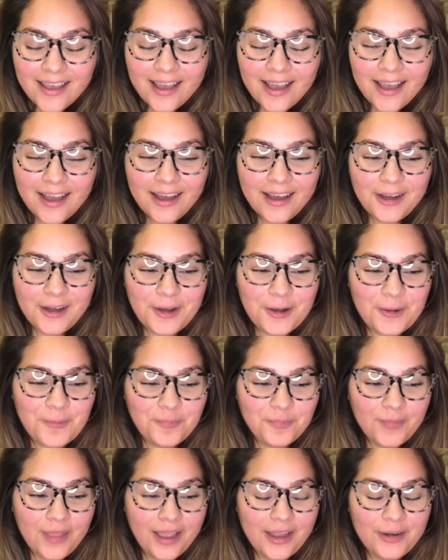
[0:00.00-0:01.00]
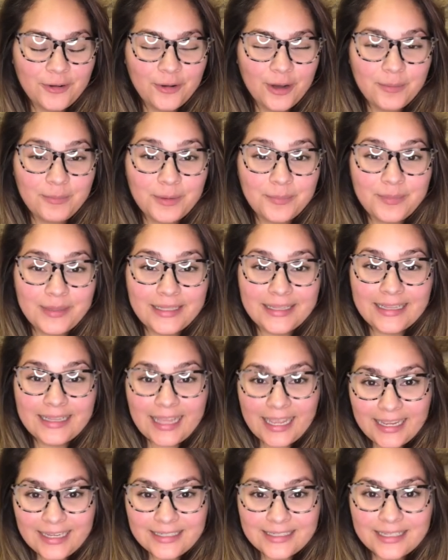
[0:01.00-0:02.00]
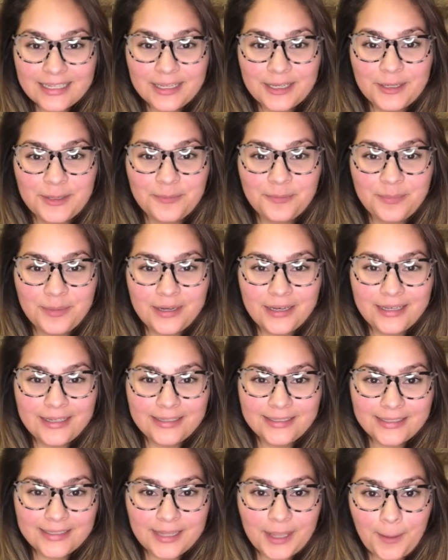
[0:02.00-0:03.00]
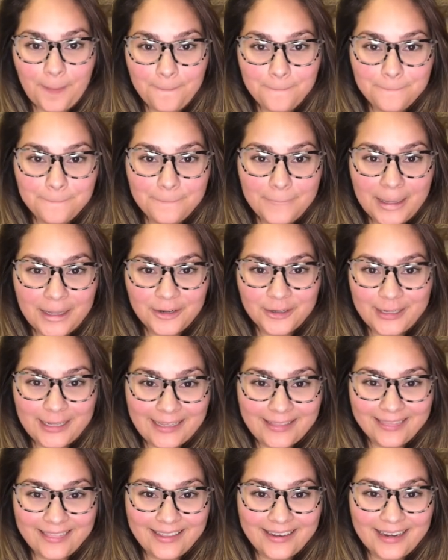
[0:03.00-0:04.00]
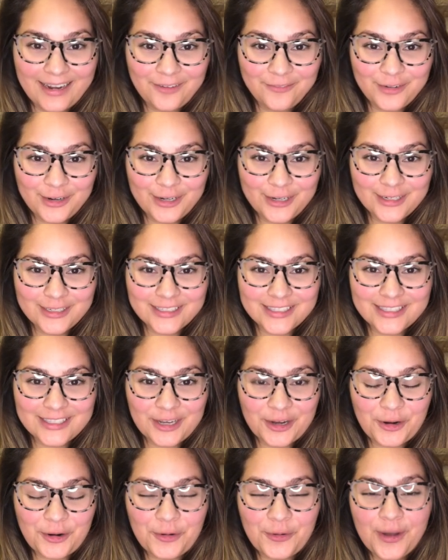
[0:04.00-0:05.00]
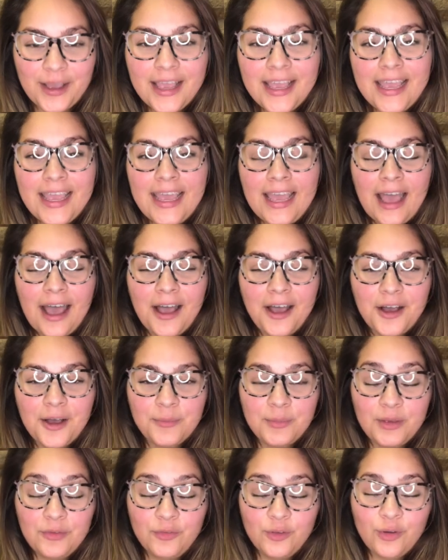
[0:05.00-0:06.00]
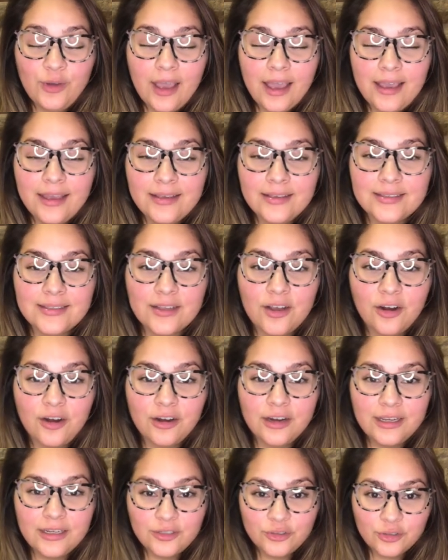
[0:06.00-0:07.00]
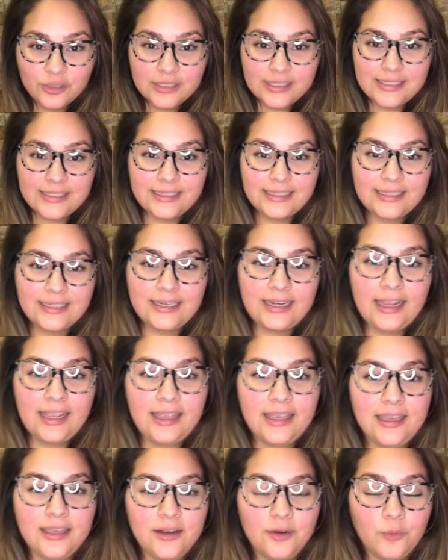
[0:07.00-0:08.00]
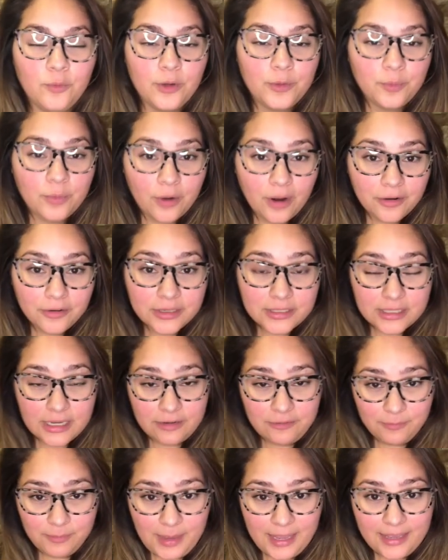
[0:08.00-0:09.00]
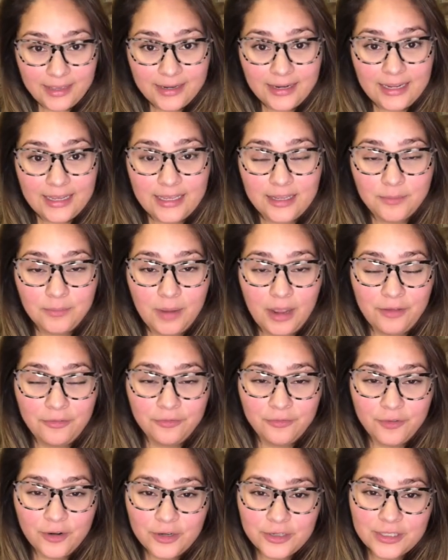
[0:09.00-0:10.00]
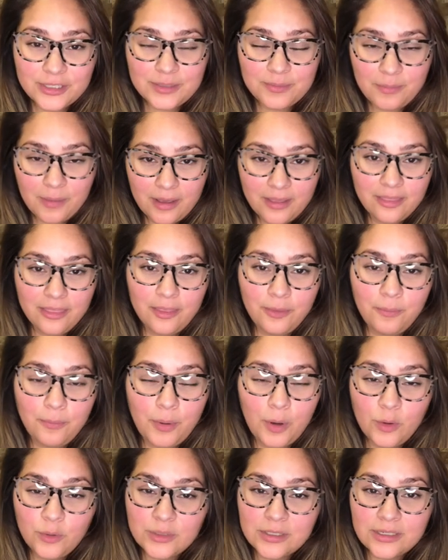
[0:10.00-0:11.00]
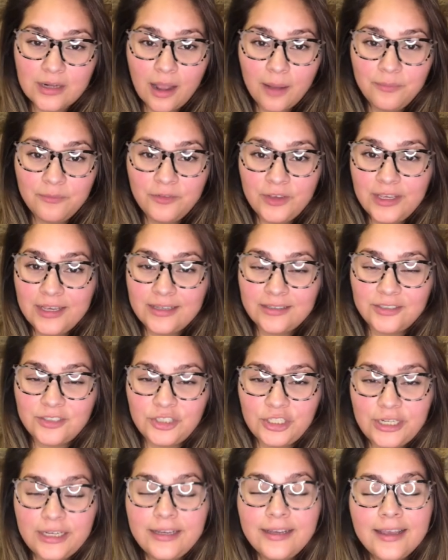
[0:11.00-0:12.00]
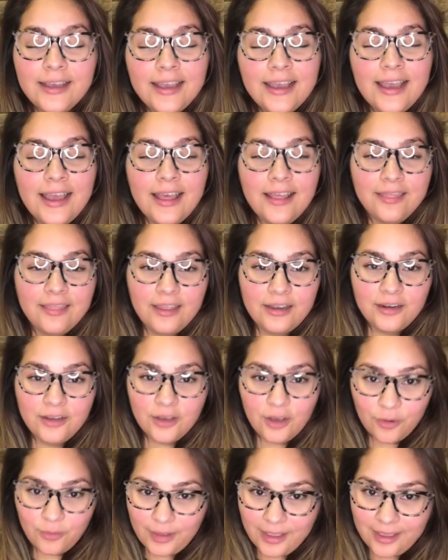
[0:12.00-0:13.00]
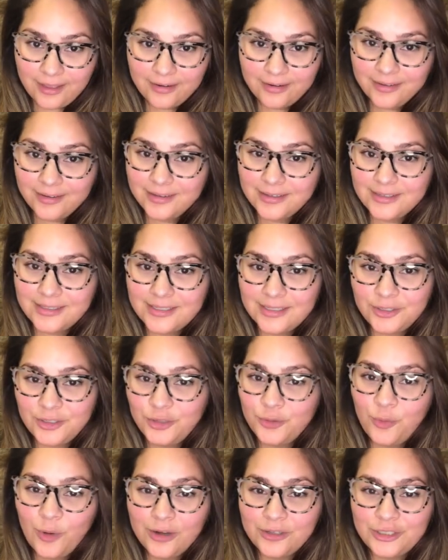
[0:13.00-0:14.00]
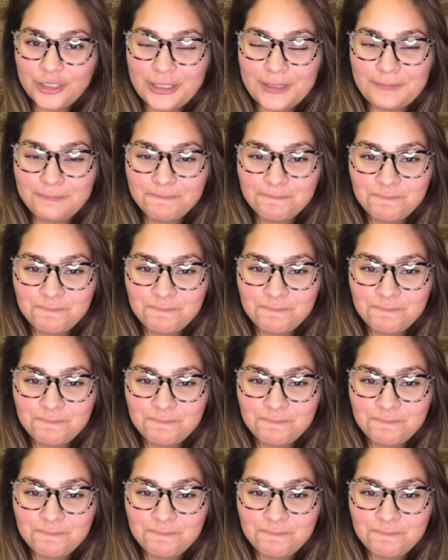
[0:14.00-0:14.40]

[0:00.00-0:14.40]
I know I'm a bit late, but better late than never. So if you guys are interested in what progress I've made in my first month post-op VSG, then go ahead and continue watching.